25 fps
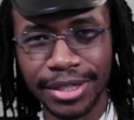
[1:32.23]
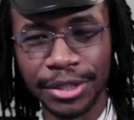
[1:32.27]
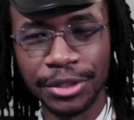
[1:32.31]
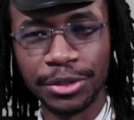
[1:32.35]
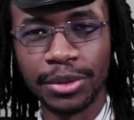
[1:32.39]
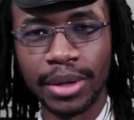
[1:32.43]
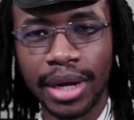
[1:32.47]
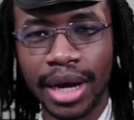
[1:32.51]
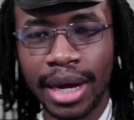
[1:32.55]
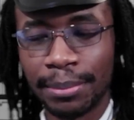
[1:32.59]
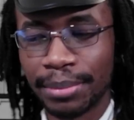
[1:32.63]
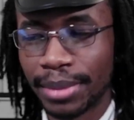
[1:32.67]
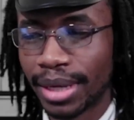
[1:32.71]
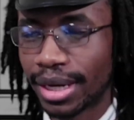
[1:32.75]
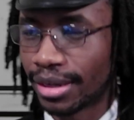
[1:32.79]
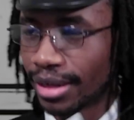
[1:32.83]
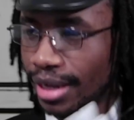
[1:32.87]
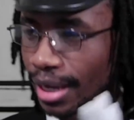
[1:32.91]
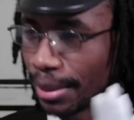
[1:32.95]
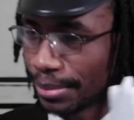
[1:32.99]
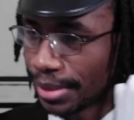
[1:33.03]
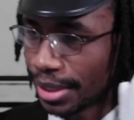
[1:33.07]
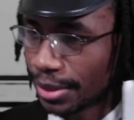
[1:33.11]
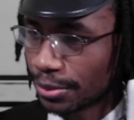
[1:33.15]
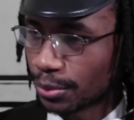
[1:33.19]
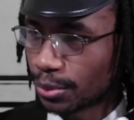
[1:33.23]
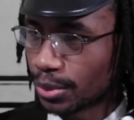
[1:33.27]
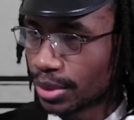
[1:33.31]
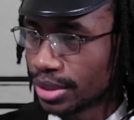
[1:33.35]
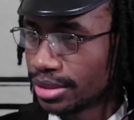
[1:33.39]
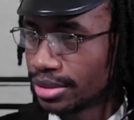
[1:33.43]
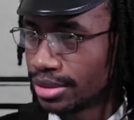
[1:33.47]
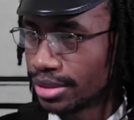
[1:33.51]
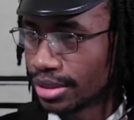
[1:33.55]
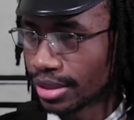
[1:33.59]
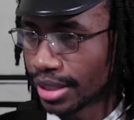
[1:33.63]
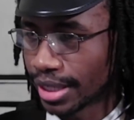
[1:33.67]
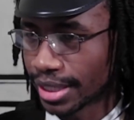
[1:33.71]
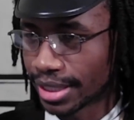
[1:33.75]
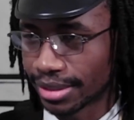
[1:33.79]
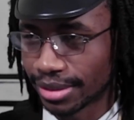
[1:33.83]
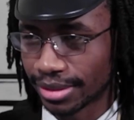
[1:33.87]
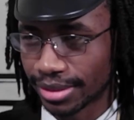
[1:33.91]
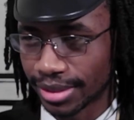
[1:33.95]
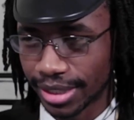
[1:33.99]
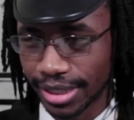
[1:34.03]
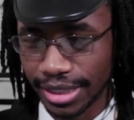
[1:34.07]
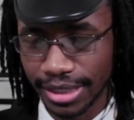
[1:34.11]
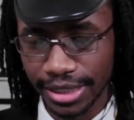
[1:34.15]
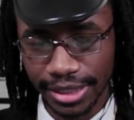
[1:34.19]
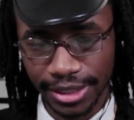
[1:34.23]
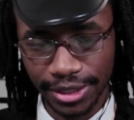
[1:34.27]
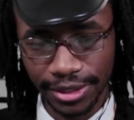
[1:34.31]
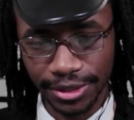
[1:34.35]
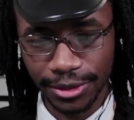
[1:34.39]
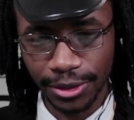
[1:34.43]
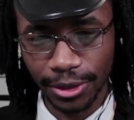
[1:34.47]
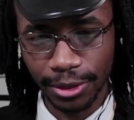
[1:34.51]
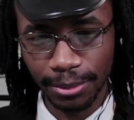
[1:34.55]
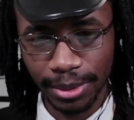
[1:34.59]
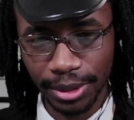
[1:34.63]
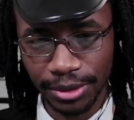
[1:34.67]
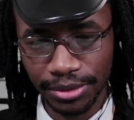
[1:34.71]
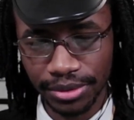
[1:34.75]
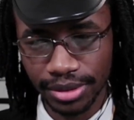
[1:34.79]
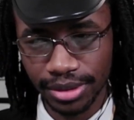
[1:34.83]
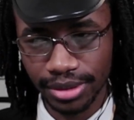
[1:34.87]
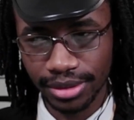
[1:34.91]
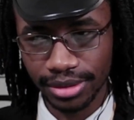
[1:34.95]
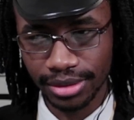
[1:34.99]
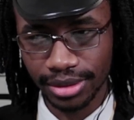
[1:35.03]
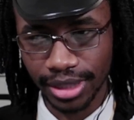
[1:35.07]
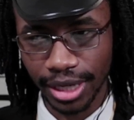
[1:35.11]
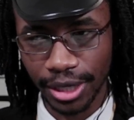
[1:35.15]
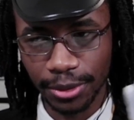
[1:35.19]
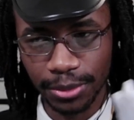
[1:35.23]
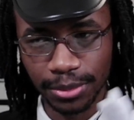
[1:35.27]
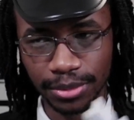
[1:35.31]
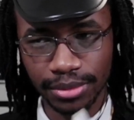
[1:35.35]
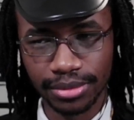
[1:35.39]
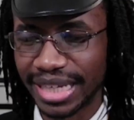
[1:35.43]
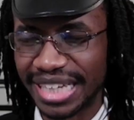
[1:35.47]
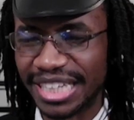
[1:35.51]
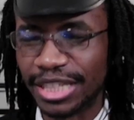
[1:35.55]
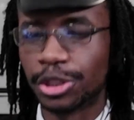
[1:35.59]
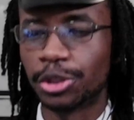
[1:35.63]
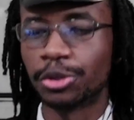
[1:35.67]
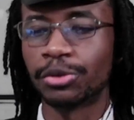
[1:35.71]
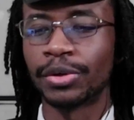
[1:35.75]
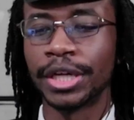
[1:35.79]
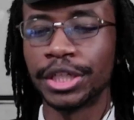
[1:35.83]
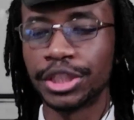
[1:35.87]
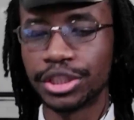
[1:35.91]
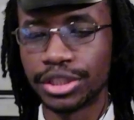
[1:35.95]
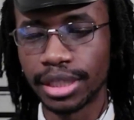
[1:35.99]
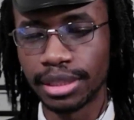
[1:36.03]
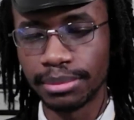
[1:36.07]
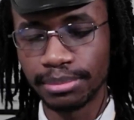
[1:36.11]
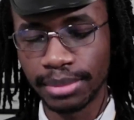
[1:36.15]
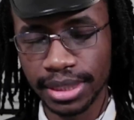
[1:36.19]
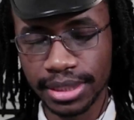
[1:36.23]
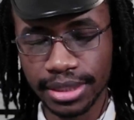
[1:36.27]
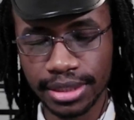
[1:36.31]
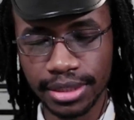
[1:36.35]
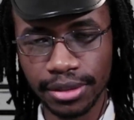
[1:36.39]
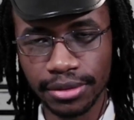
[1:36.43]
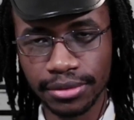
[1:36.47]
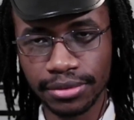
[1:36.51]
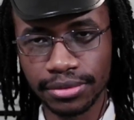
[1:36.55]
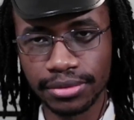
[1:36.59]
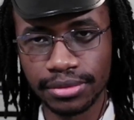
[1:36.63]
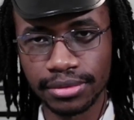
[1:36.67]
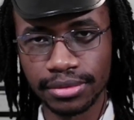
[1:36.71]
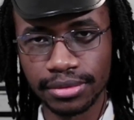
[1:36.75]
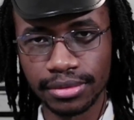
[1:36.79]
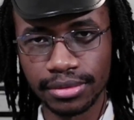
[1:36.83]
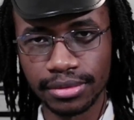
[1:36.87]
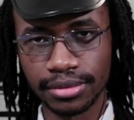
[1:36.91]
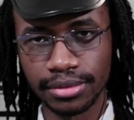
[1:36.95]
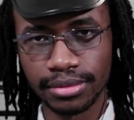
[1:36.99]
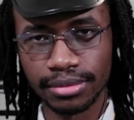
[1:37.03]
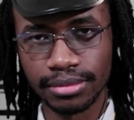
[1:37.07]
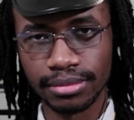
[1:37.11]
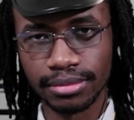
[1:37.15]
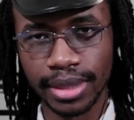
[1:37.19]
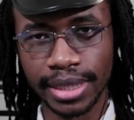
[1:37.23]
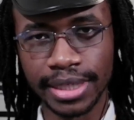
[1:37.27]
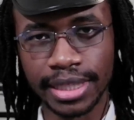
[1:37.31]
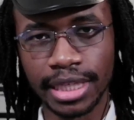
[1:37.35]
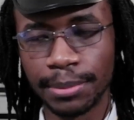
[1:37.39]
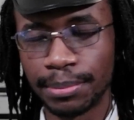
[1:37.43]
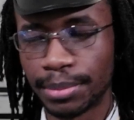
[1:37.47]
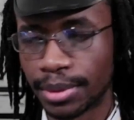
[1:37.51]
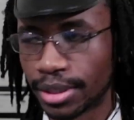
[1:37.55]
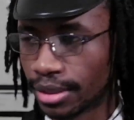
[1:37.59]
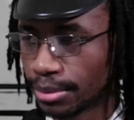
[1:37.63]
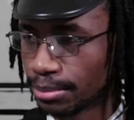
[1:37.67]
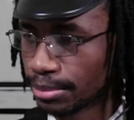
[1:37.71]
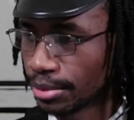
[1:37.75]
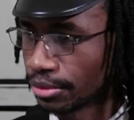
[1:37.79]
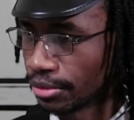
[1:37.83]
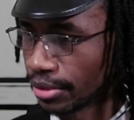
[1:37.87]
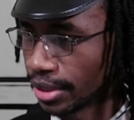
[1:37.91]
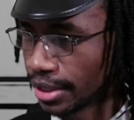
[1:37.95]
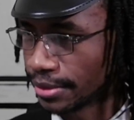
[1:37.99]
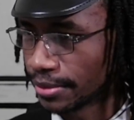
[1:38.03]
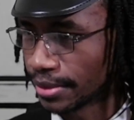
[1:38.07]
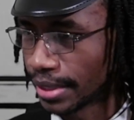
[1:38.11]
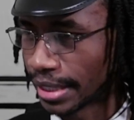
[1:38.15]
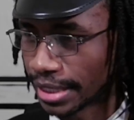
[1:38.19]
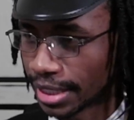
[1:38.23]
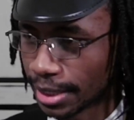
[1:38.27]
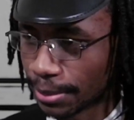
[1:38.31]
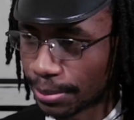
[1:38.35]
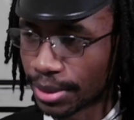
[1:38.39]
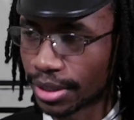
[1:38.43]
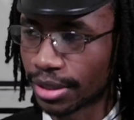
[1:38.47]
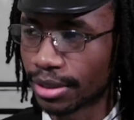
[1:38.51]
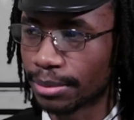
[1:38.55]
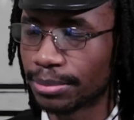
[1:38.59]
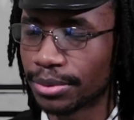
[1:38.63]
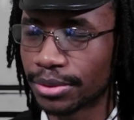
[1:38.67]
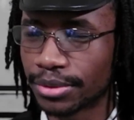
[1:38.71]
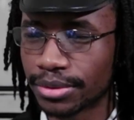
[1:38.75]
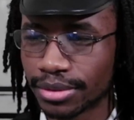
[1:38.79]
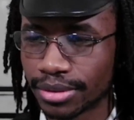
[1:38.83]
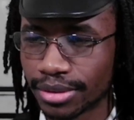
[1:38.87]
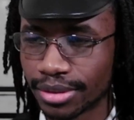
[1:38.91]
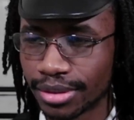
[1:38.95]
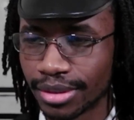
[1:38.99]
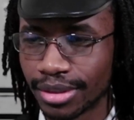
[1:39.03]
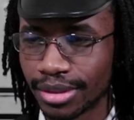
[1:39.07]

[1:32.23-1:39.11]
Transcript: dude, I'm not one to like get an ego about things. I don't ingratiate myself. I keep it humble, right? I keep it humble.